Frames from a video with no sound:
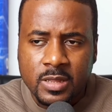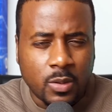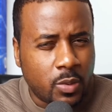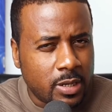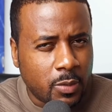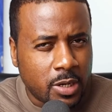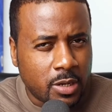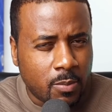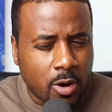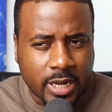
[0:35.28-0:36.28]
that some of
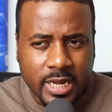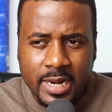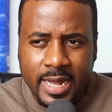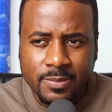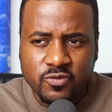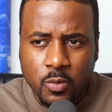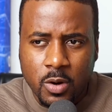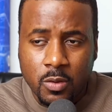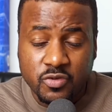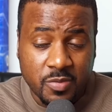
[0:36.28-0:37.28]
the marquee names
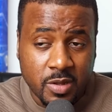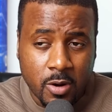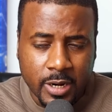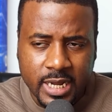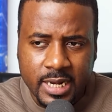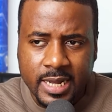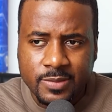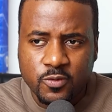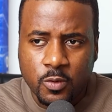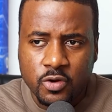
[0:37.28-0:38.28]
were
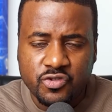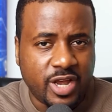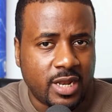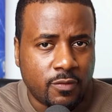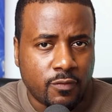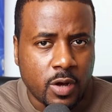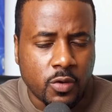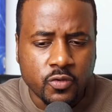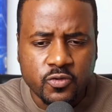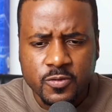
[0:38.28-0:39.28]
Jalen
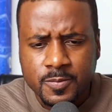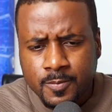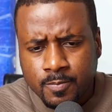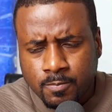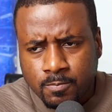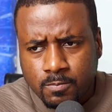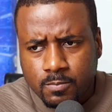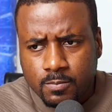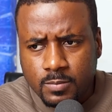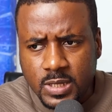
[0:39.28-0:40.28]
Rose
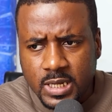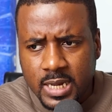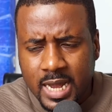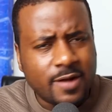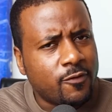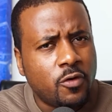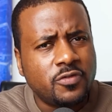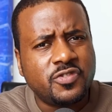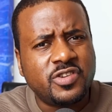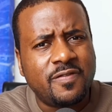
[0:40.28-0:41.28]
and, of
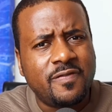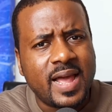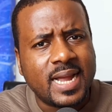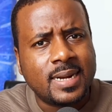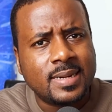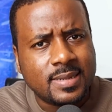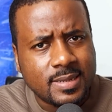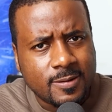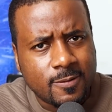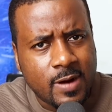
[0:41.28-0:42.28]
course, Jeff Van
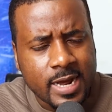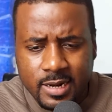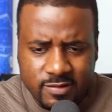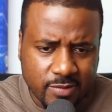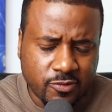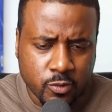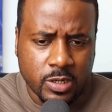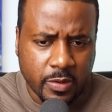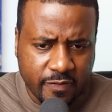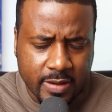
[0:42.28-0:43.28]
Gundy, right? And then
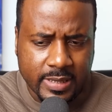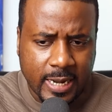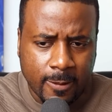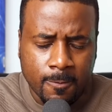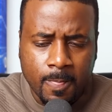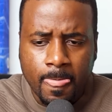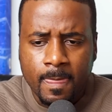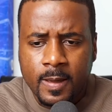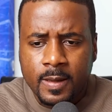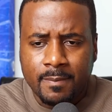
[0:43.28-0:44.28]
subsequently we found out
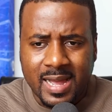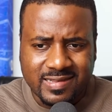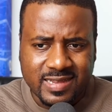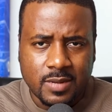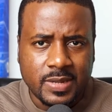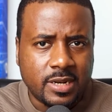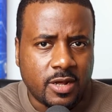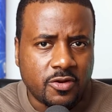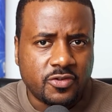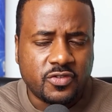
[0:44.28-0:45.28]
Max Kellerman and
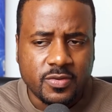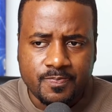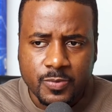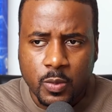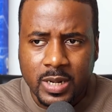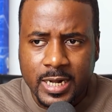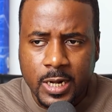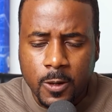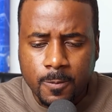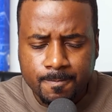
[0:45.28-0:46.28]
others were let
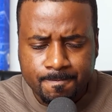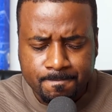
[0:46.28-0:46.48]
go.